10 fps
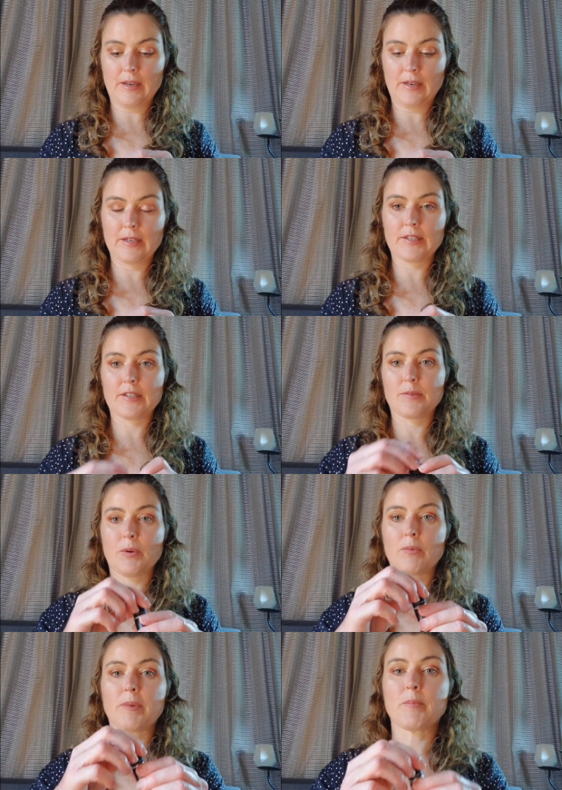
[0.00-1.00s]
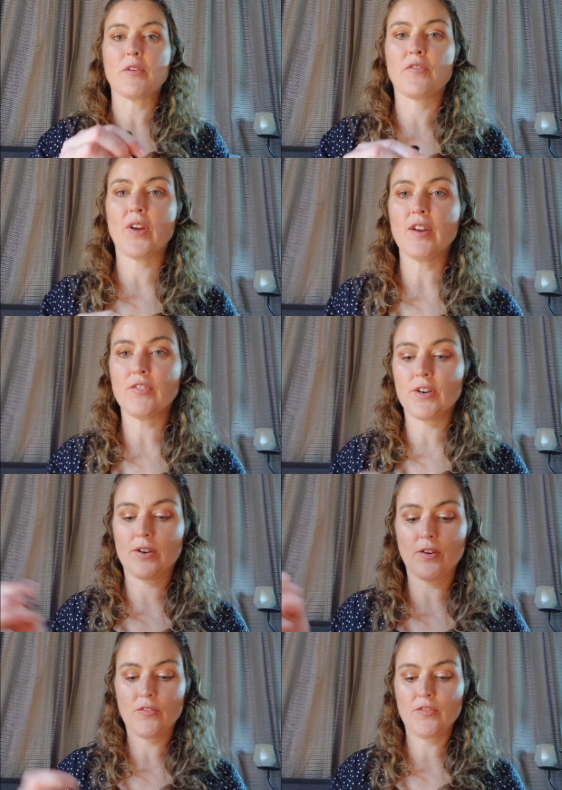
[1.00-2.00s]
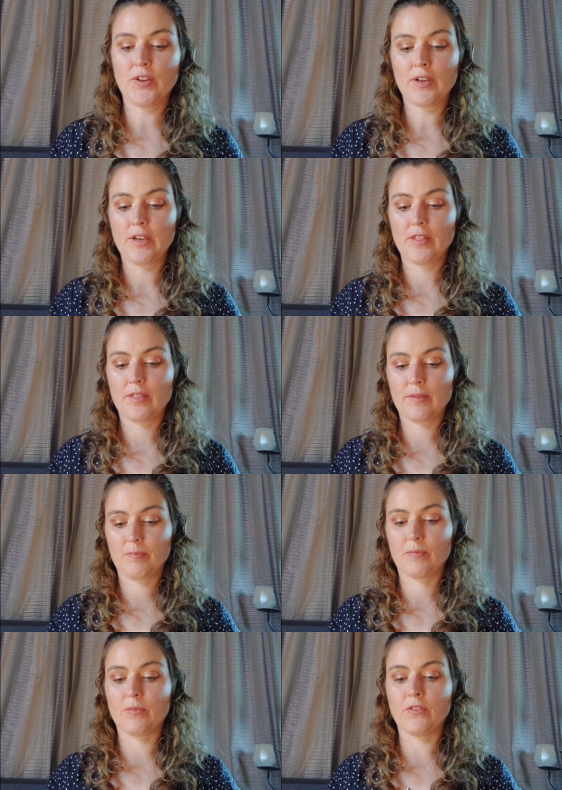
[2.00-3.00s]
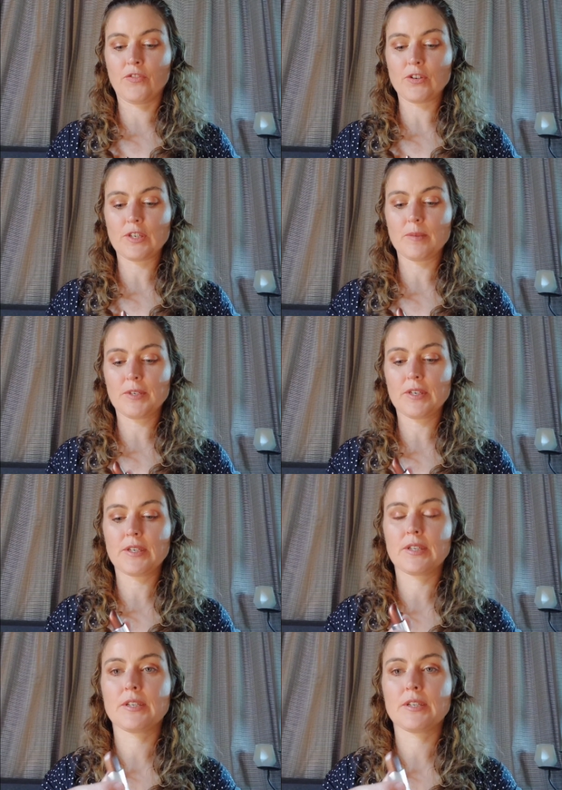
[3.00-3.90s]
And this is probably my favourite of the frost lipsticks.